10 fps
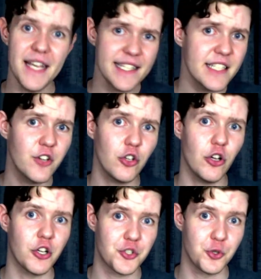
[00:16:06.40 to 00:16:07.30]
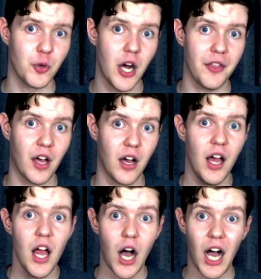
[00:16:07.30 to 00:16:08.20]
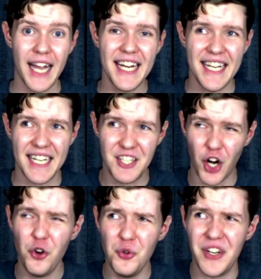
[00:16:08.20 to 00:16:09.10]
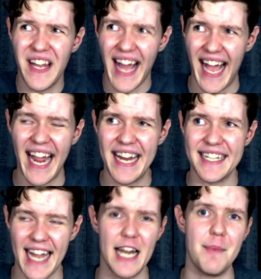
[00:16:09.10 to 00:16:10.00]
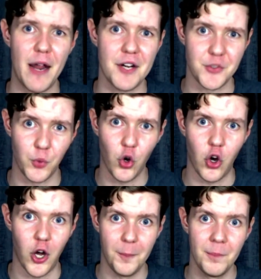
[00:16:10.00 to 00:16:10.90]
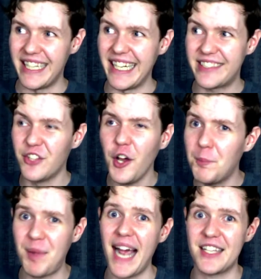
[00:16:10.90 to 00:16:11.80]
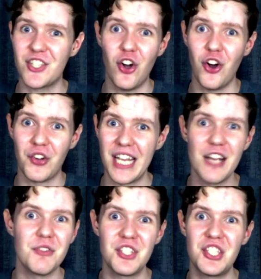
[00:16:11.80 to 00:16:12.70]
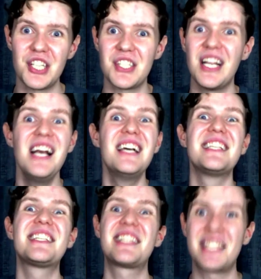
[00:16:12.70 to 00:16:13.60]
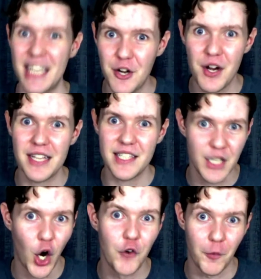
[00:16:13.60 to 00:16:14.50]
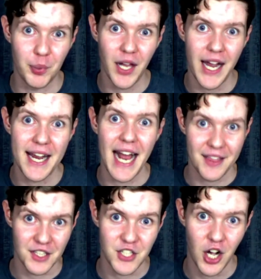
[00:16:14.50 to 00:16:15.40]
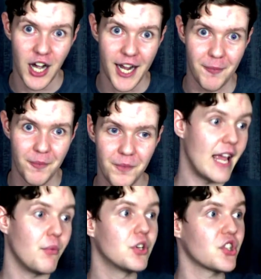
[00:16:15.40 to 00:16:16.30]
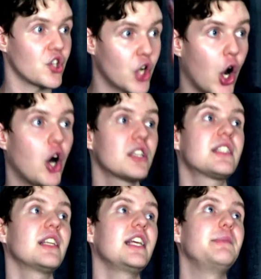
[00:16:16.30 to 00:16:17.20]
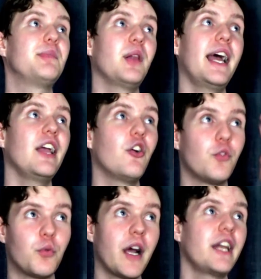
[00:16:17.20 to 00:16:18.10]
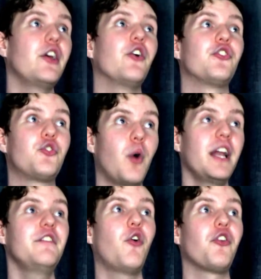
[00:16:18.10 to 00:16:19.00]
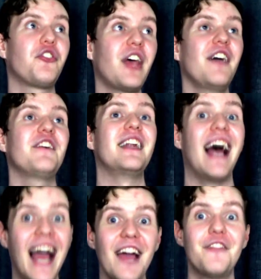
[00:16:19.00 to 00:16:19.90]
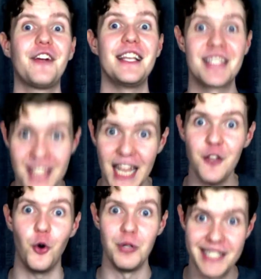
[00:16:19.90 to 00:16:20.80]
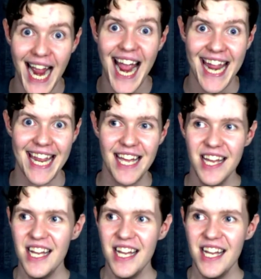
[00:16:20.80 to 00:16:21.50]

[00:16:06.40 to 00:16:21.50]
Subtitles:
This is no longer true either. I don't hate Katy Perry's Roar. It's not a bad song, it was just seriously overplayed at the time. It was constantly playing on radios 24/7 every single day.